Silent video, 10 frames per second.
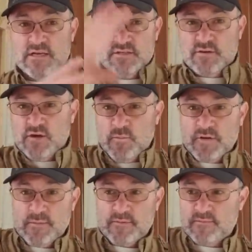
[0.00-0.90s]
So you
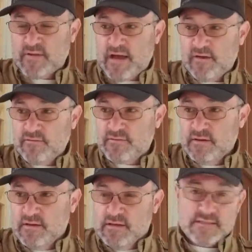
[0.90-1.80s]
open up a valve
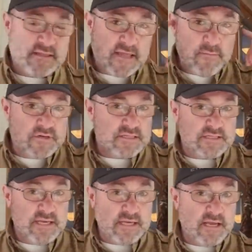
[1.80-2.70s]
See, they were just
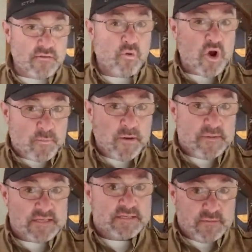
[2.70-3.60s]
thinking the water pump
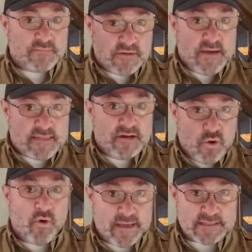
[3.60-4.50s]
needs to, to make the
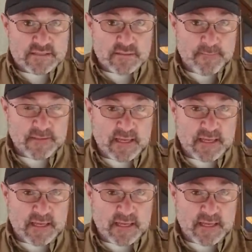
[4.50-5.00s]
noise.